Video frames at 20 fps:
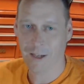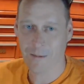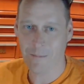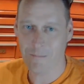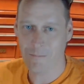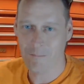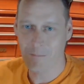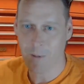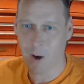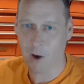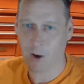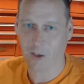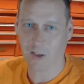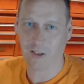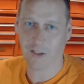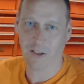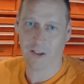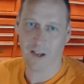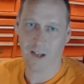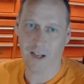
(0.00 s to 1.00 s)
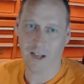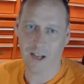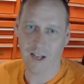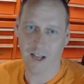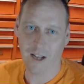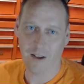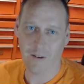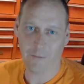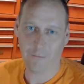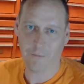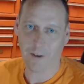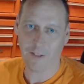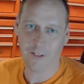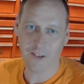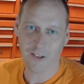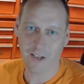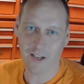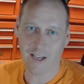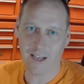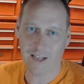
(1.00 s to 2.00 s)
Mark
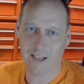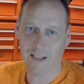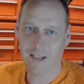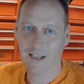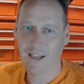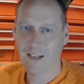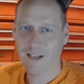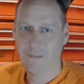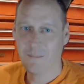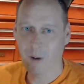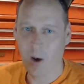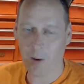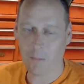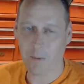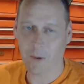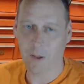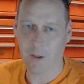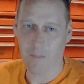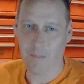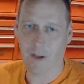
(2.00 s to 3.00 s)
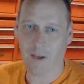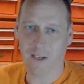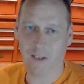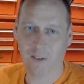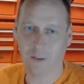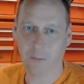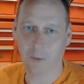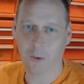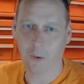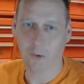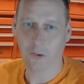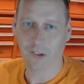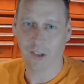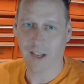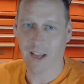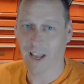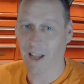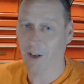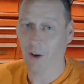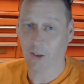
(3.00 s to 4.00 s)
funded it, Mark put the money towards
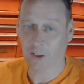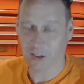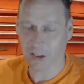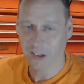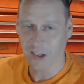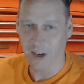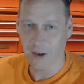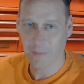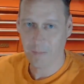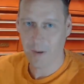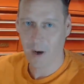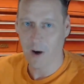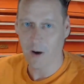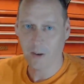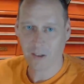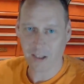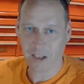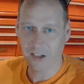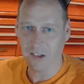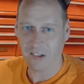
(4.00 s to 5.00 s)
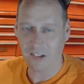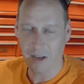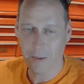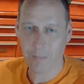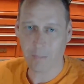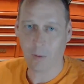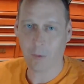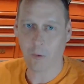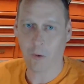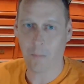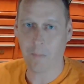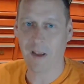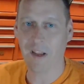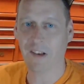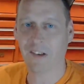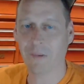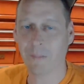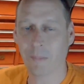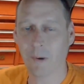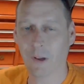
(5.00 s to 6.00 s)
it, and I just helped Mark assemble all the
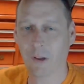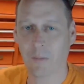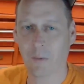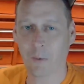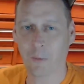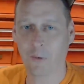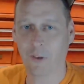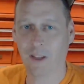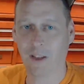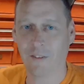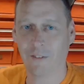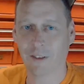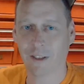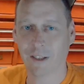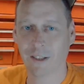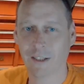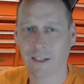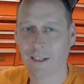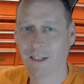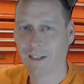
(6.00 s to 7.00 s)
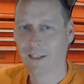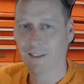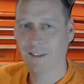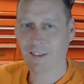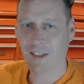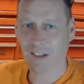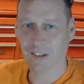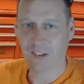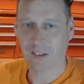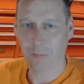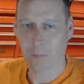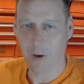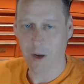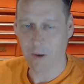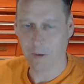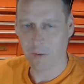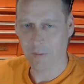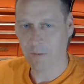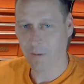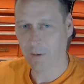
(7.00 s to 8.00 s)
bits and put them all together, done some
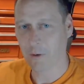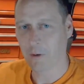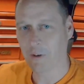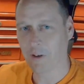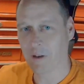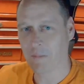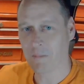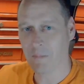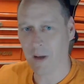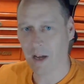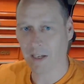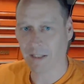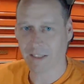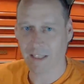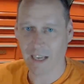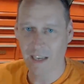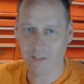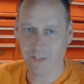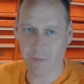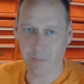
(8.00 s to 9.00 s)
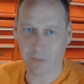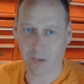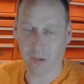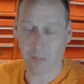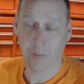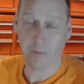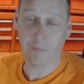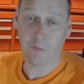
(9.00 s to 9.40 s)
welding for him and gave him some